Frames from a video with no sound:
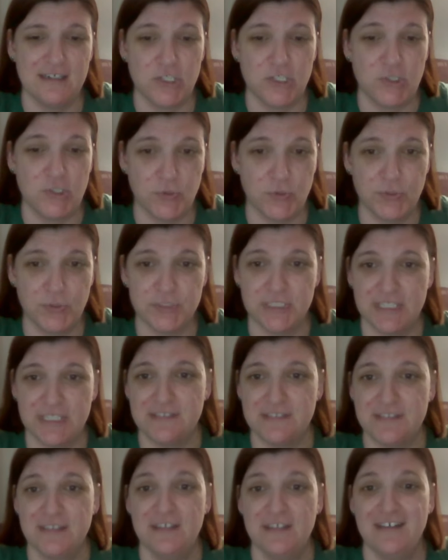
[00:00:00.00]
Google
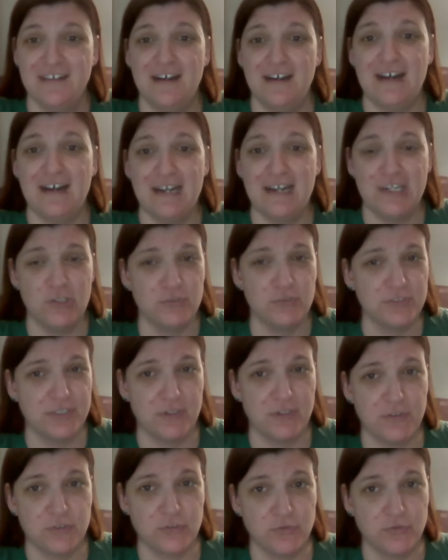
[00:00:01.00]
it. I
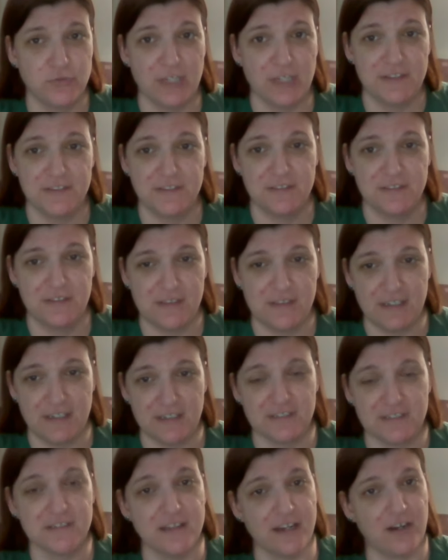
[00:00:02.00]
only trust
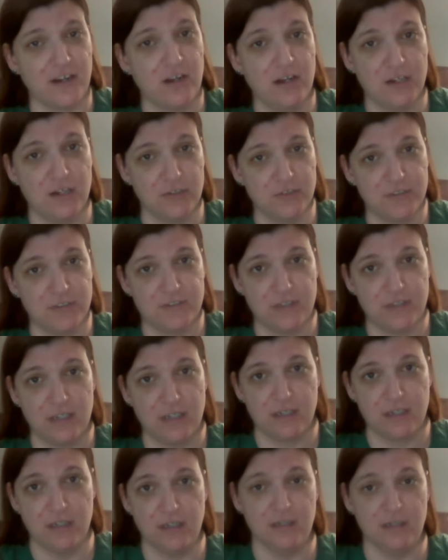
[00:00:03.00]
things like
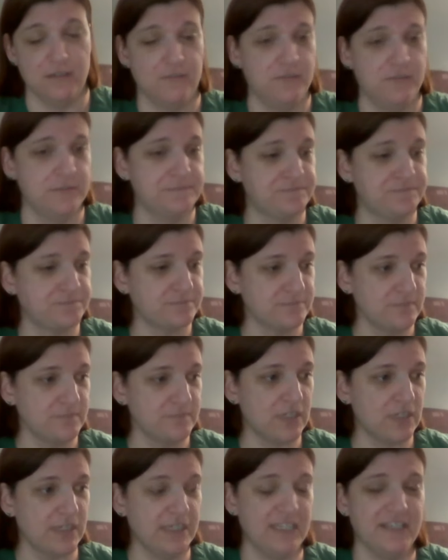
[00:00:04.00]
congress.gov.
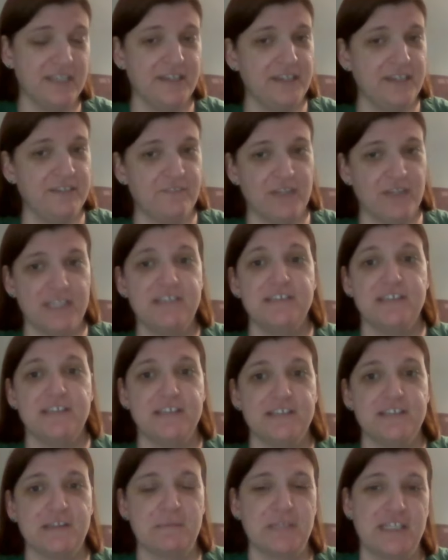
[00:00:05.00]
And then if I see
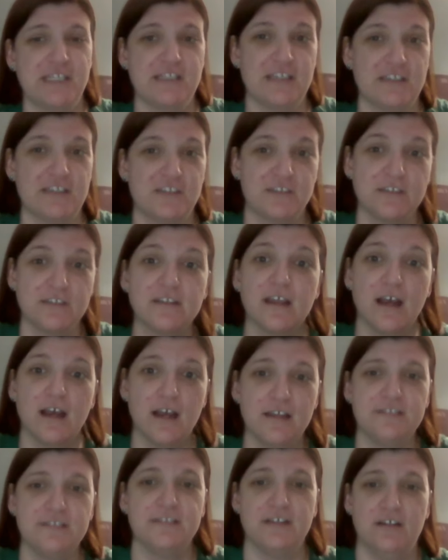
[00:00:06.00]
something that is
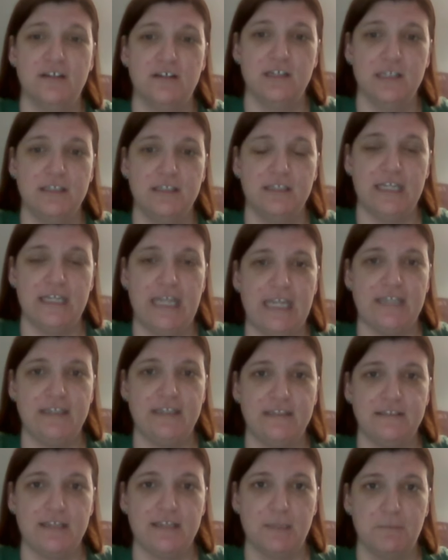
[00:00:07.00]
not on any
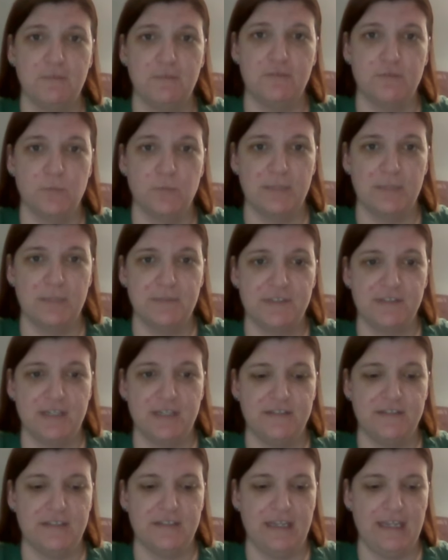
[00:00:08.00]
type of
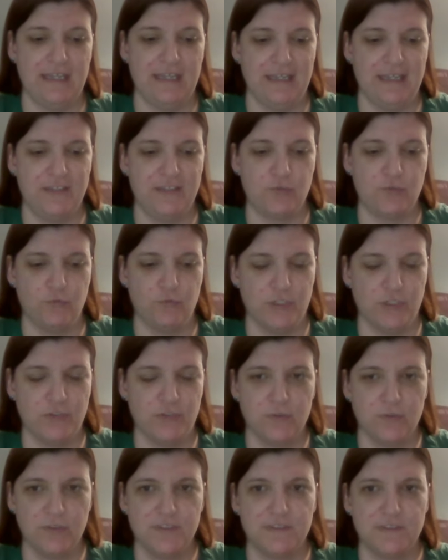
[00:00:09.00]
website that has
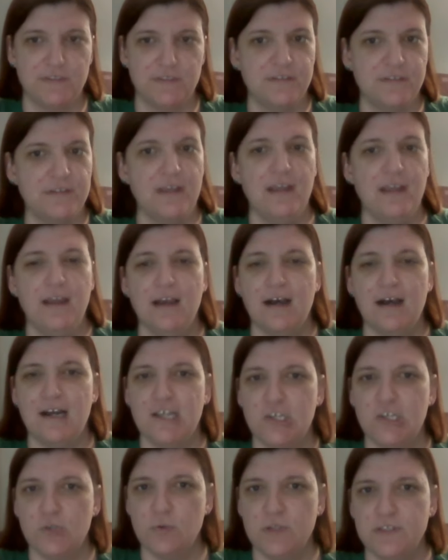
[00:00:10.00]
resources, I
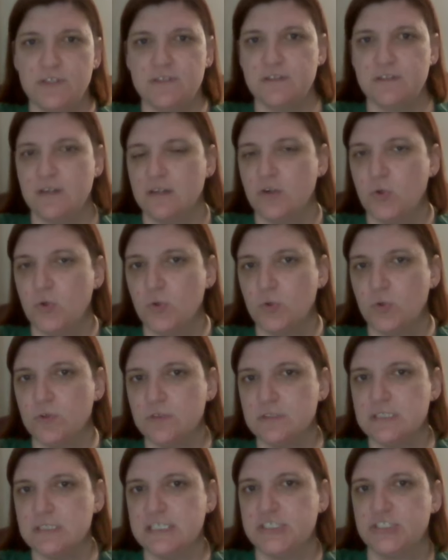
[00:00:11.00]
always
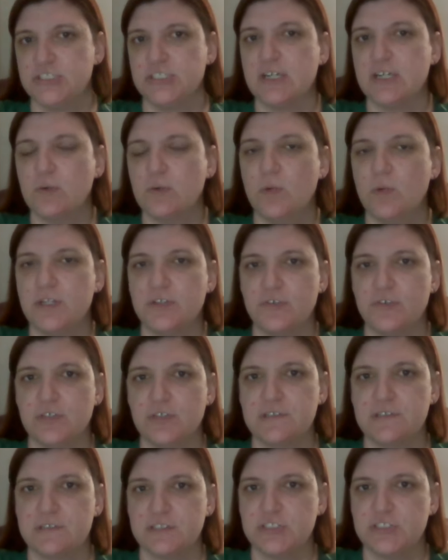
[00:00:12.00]
Google and check whether
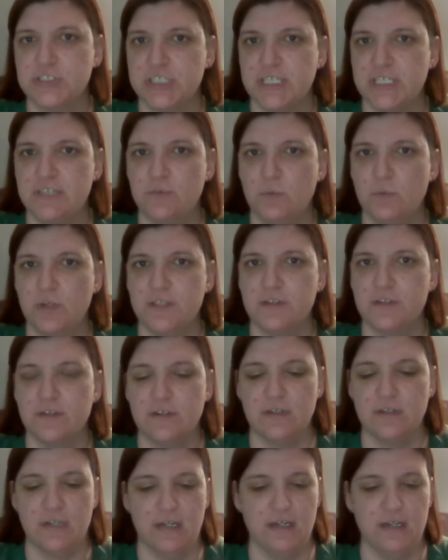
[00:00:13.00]
it's legit,
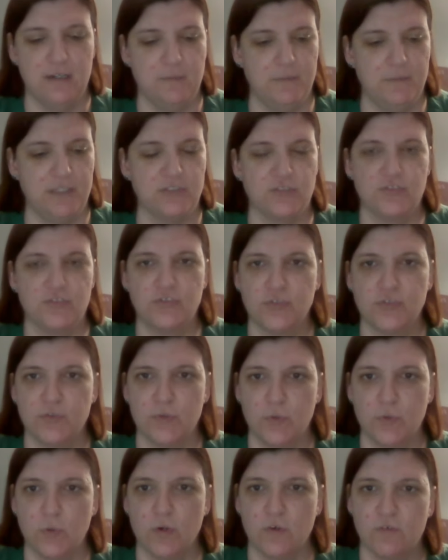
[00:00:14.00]
whether it's
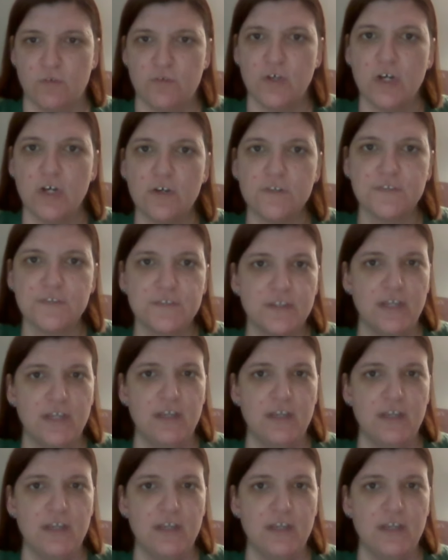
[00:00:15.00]
true or false.